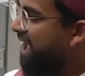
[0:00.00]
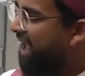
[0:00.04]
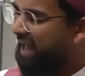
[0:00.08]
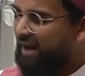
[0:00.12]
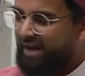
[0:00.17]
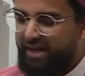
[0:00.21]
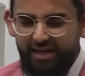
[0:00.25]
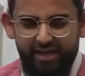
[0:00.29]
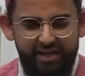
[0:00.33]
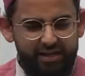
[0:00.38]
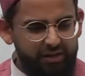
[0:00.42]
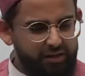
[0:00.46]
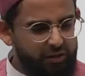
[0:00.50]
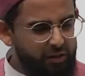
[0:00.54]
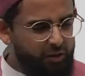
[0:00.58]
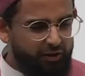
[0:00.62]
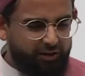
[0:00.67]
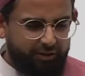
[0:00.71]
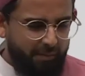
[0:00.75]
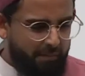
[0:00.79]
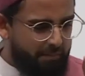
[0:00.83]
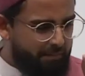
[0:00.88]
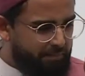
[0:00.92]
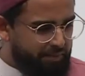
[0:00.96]
and he
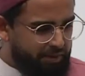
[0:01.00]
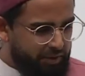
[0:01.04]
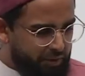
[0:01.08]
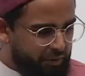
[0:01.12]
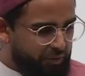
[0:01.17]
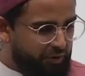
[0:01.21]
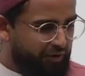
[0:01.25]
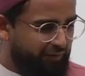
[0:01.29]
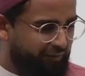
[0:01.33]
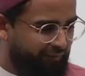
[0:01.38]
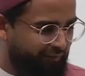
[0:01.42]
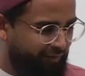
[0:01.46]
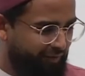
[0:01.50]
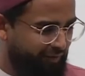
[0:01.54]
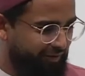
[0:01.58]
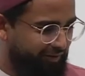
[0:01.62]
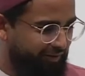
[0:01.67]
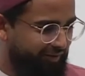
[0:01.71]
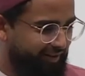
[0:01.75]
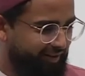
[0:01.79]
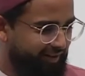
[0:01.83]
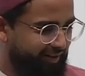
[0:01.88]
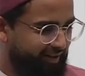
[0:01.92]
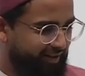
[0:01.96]
looked
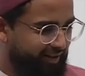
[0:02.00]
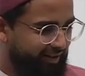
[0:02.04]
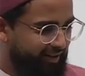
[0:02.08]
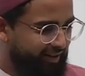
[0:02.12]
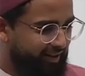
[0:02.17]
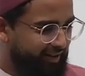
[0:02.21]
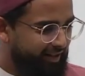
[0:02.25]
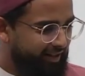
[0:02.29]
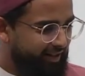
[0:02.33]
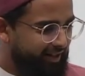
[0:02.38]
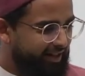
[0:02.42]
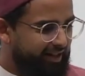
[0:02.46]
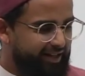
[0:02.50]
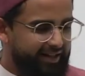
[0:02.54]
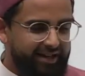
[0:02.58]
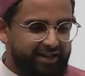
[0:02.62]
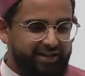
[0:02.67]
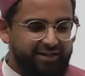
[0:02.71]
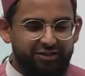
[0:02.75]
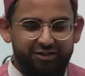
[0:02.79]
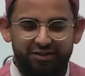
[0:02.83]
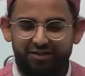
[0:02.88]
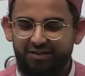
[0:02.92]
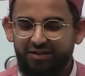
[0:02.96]
beautiful. He
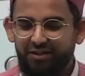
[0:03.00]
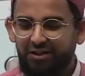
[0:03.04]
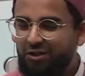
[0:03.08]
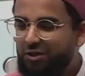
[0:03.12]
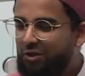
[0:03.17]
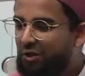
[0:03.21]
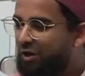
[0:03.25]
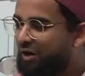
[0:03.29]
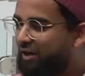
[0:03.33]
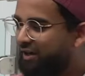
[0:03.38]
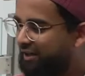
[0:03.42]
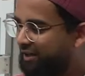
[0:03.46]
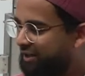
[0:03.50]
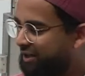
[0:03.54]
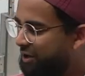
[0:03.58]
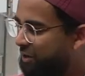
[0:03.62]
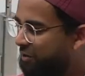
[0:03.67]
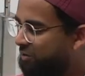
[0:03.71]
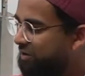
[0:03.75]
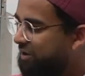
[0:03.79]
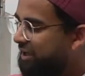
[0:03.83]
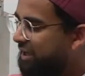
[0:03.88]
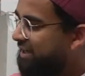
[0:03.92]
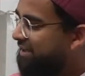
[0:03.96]
didn't just look, you
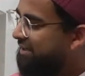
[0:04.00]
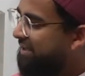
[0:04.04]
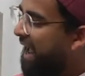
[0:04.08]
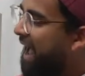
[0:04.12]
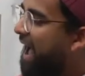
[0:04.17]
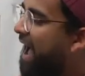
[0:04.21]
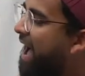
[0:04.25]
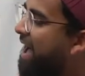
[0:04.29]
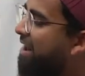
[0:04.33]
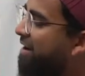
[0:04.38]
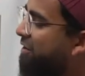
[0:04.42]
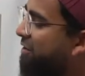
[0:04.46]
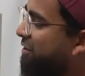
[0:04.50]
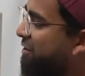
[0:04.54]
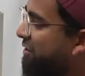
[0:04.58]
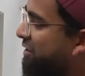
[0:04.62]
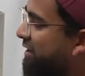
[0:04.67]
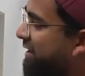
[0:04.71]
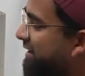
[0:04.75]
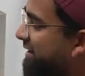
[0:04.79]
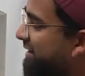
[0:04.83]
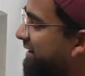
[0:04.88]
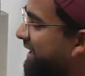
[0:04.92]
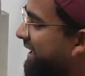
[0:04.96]
know,
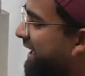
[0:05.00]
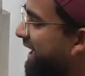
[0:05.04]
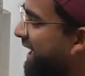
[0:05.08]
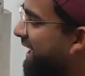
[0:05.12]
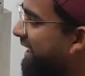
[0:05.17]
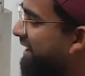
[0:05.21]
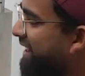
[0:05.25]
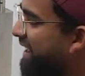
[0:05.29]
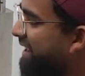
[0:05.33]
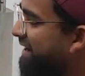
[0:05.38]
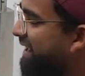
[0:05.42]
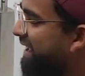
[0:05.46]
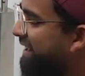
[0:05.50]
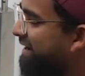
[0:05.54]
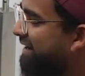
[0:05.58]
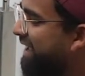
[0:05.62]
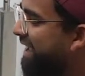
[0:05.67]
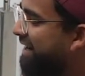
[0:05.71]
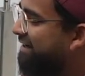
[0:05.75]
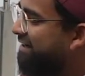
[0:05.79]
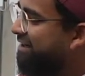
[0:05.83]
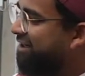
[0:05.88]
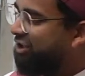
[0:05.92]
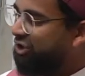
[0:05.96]
tattered and, and, and, and,
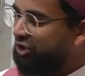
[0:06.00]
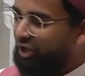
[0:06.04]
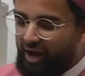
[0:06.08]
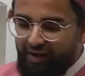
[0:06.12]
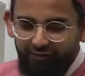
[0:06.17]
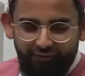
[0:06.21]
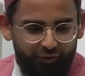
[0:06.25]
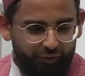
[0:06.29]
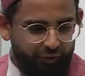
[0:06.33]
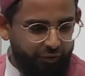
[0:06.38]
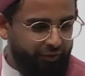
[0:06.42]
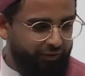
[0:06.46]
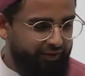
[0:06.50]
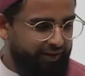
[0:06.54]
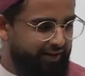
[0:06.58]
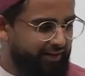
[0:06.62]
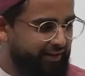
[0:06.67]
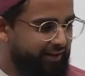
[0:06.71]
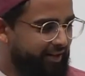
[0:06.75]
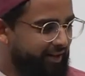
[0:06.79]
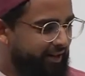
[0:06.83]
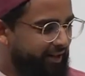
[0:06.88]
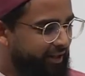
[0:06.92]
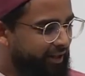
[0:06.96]
and disheveled
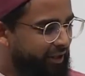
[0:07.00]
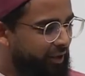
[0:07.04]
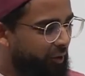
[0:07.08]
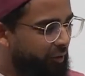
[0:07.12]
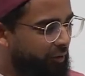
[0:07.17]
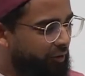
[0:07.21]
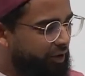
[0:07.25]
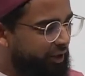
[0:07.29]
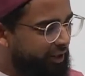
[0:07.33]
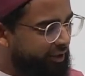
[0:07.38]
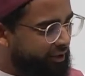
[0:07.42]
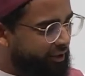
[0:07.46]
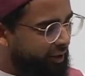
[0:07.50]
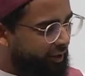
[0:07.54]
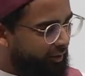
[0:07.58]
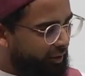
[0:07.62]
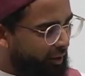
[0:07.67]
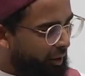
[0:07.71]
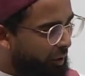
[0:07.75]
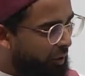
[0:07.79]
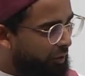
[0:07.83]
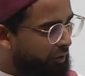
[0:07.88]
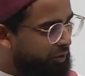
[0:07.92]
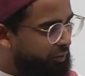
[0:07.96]
and, you know, his
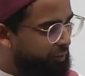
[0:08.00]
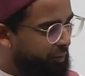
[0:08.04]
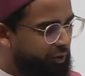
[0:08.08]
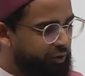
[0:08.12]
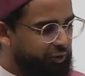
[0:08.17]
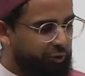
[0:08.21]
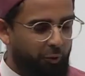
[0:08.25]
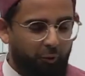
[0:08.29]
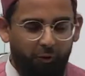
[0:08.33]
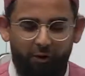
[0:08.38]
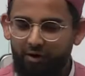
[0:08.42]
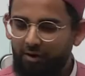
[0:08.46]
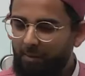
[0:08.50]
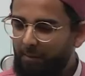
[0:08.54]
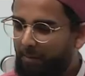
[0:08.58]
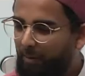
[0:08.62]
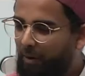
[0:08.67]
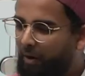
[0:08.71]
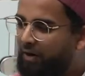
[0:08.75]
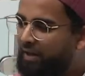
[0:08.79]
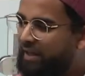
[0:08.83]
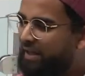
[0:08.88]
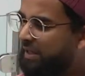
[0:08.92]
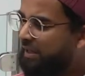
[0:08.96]
clothes were torn
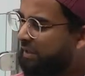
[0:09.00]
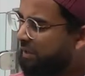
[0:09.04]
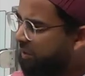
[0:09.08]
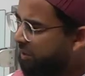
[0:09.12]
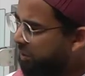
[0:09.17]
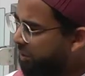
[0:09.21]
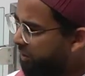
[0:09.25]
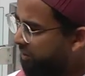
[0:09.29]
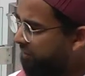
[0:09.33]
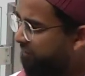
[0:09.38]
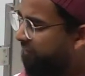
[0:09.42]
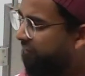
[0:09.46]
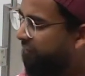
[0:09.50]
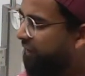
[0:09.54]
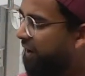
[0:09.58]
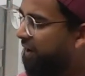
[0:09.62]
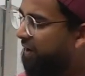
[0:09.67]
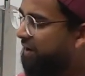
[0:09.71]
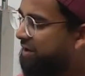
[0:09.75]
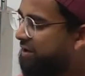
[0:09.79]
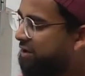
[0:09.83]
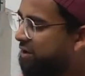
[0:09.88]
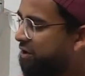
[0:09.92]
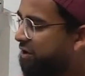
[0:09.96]
apart. He looked
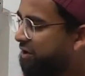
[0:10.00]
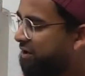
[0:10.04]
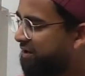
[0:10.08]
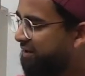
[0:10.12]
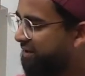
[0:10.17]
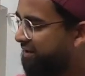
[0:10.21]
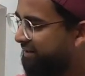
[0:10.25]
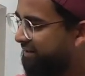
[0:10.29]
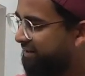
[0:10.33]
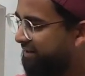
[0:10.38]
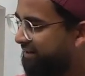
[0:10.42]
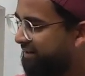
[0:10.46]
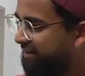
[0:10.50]
very good.